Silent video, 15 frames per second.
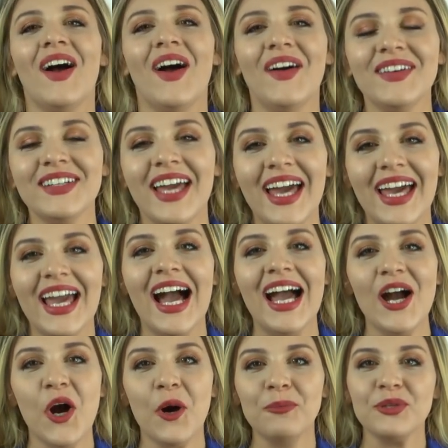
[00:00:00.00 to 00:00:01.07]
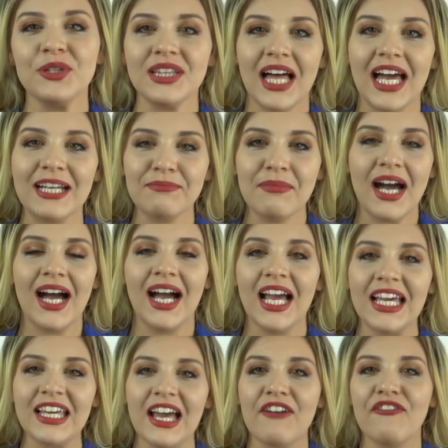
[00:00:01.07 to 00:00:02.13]
Okay, I hope you like
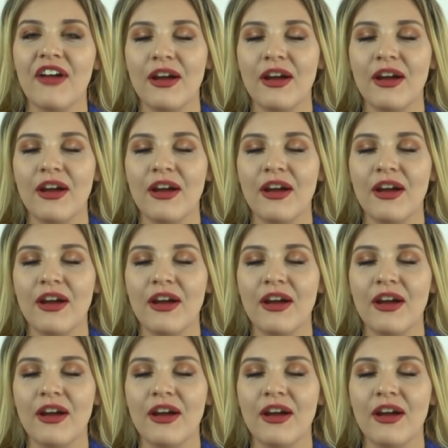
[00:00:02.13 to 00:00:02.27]
my